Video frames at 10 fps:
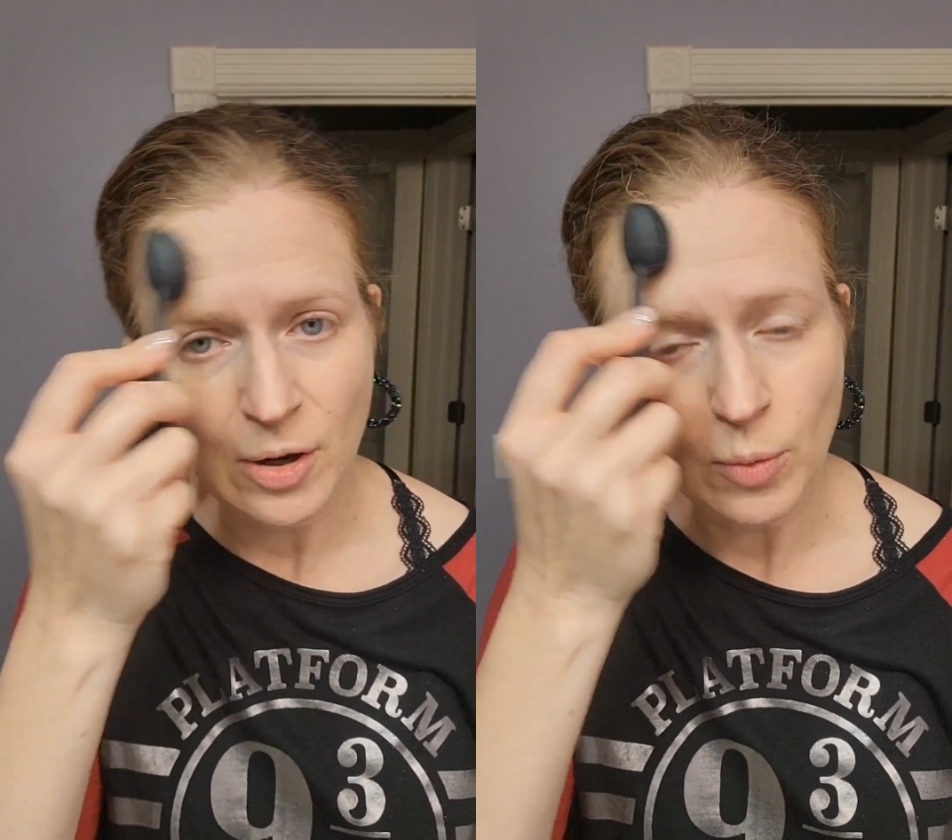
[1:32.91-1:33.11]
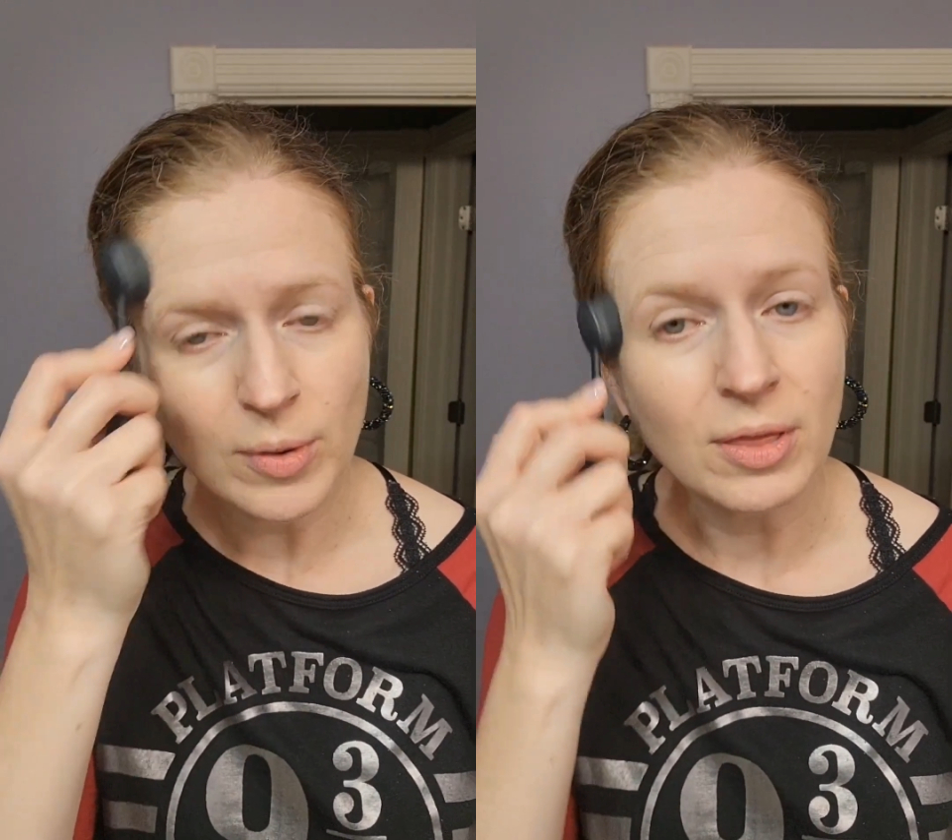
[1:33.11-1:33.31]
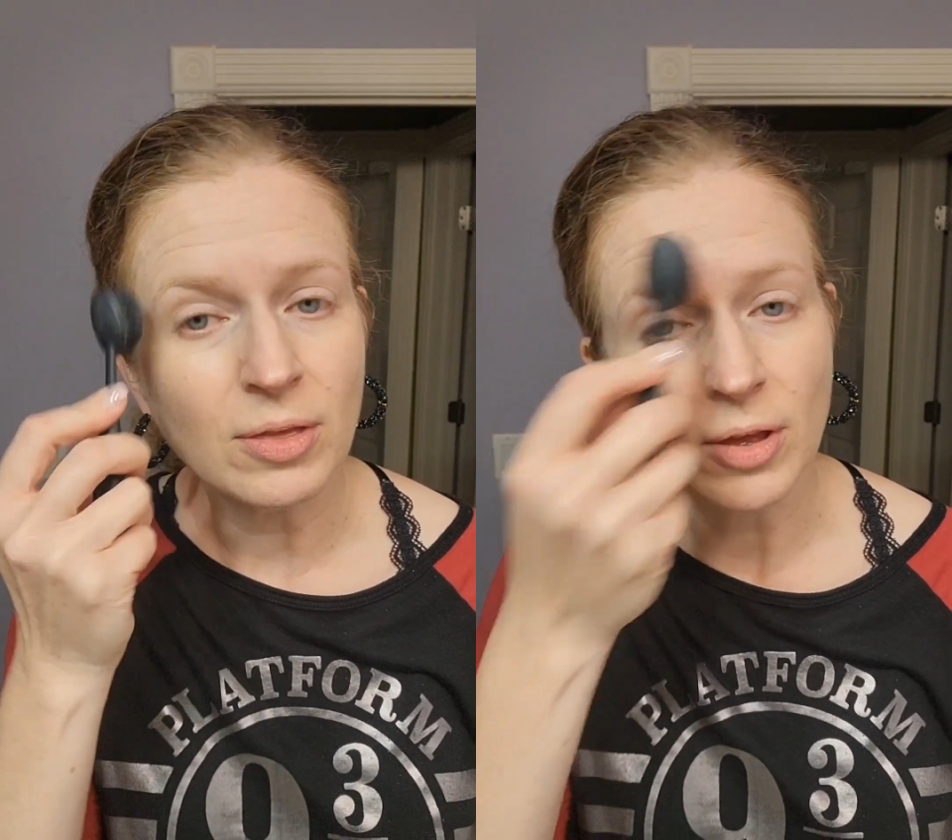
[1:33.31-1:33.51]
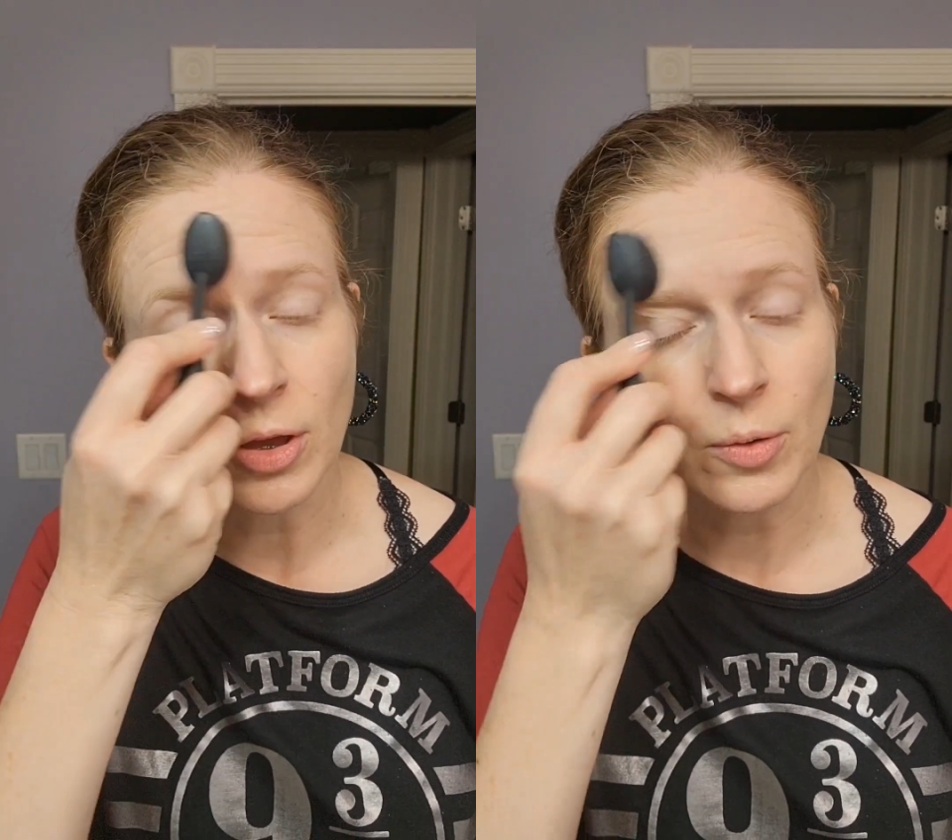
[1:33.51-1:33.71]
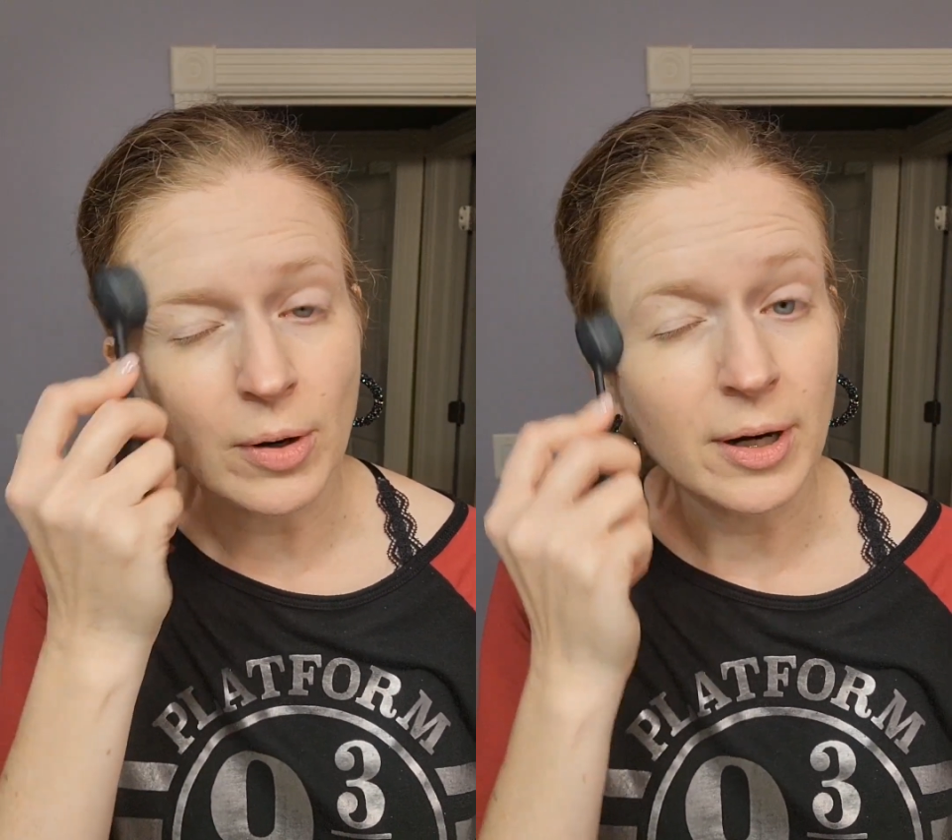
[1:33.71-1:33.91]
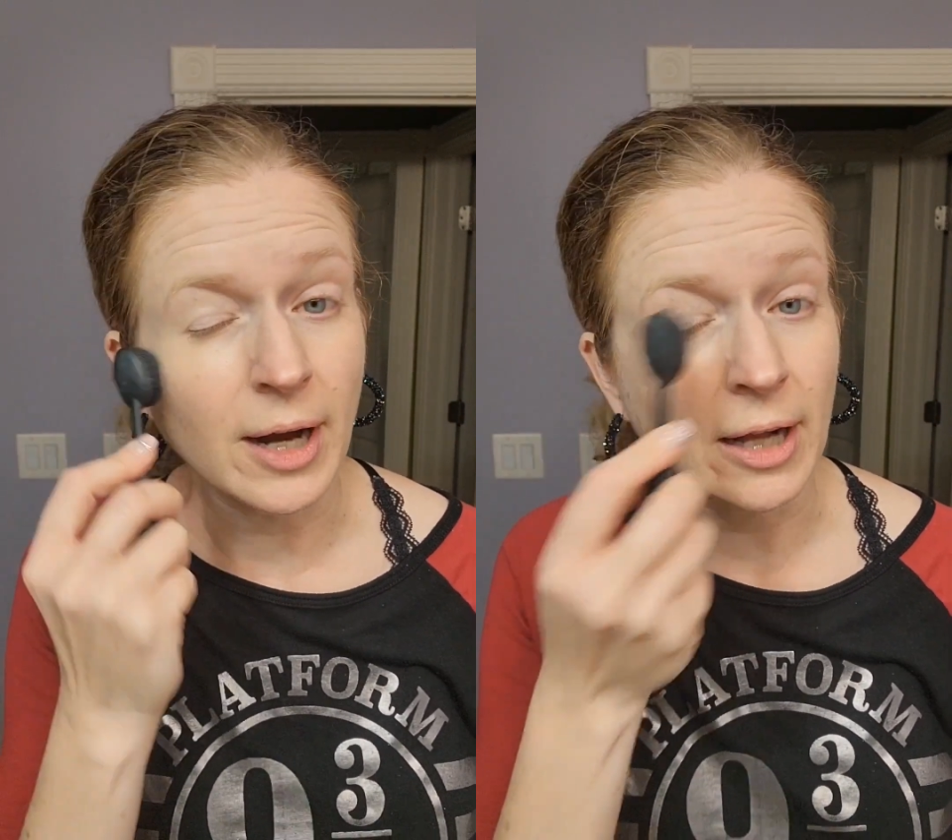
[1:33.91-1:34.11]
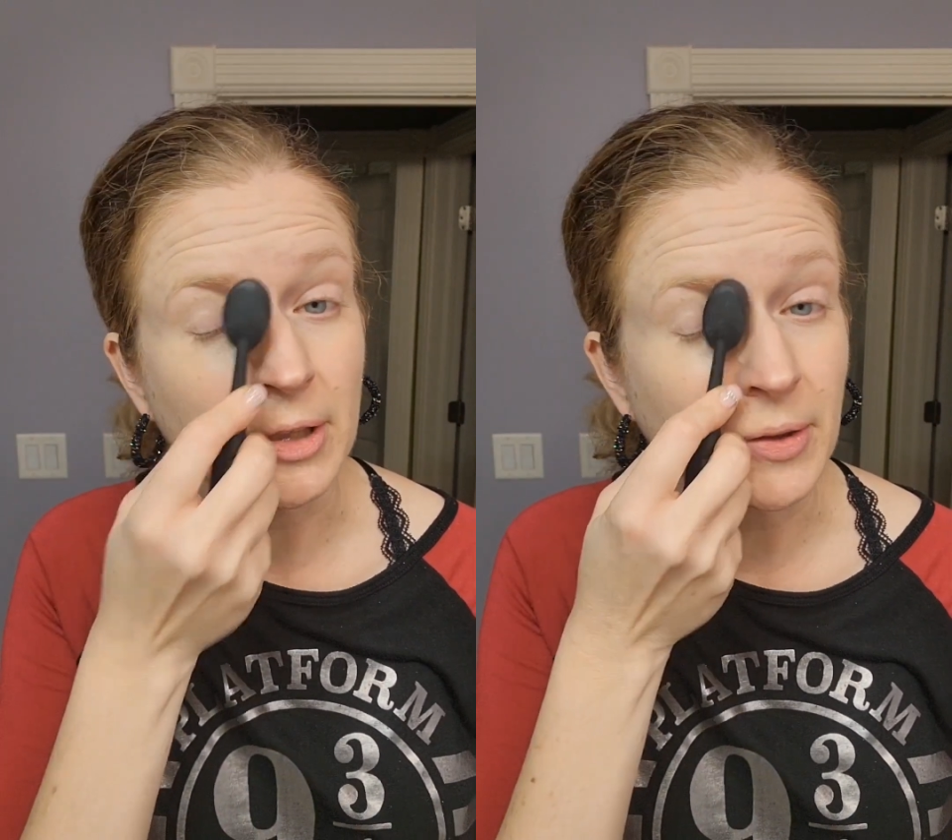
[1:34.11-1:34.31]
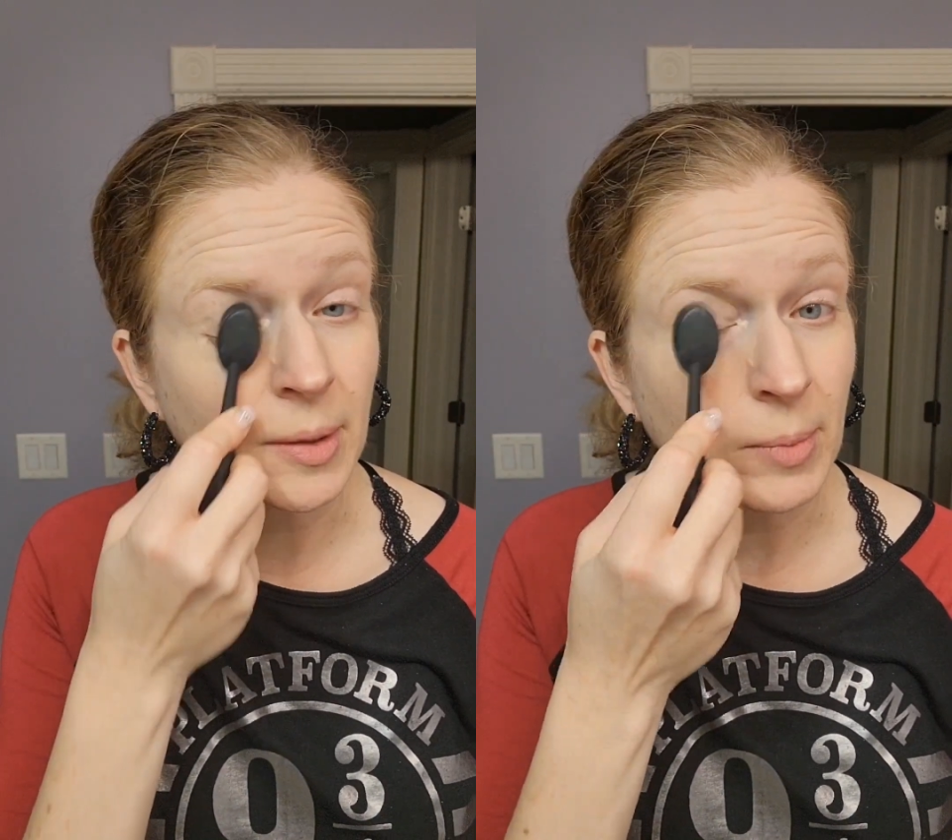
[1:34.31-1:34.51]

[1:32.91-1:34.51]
with your coloring